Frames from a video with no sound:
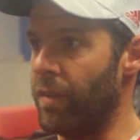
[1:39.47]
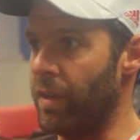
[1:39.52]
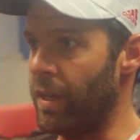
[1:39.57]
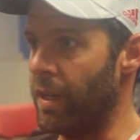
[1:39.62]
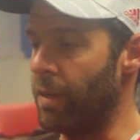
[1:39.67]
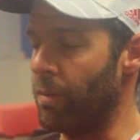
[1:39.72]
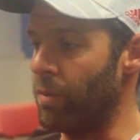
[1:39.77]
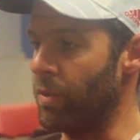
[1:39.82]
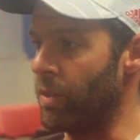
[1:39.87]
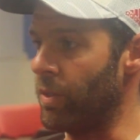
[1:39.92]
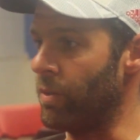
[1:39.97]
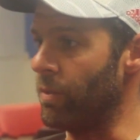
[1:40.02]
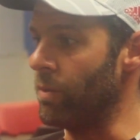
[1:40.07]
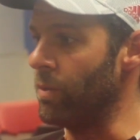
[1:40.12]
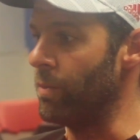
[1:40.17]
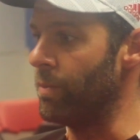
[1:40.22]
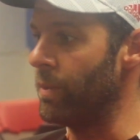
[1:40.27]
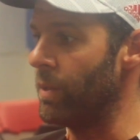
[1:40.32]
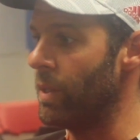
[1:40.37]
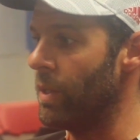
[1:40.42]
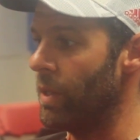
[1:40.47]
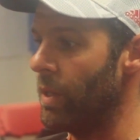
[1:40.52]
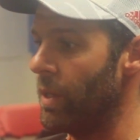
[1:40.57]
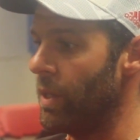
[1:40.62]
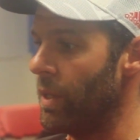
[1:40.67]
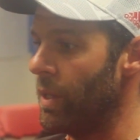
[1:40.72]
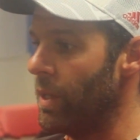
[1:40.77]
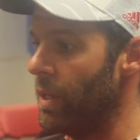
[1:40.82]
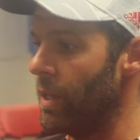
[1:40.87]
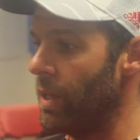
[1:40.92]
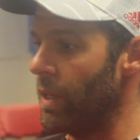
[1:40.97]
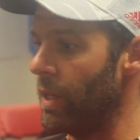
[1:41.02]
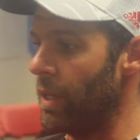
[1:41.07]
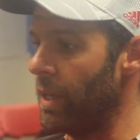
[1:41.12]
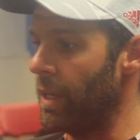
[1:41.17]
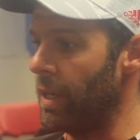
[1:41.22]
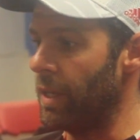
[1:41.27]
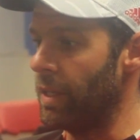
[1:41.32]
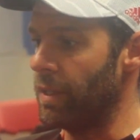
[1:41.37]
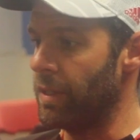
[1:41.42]
fitting in with the group.
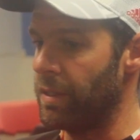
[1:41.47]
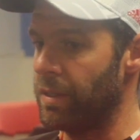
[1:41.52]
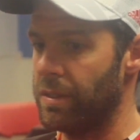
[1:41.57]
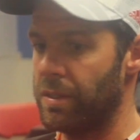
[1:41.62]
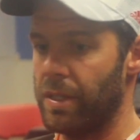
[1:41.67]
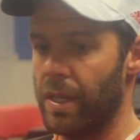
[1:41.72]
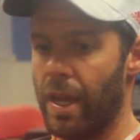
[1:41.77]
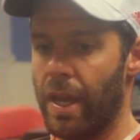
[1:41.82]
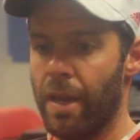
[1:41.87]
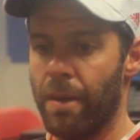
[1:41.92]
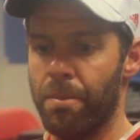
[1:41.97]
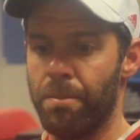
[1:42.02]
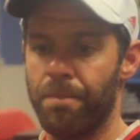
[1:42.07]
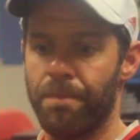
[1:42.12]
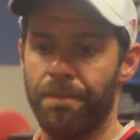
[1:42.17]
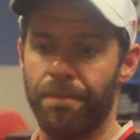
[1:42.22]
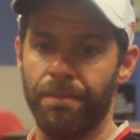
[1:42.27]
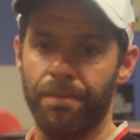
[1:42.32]
And Sam's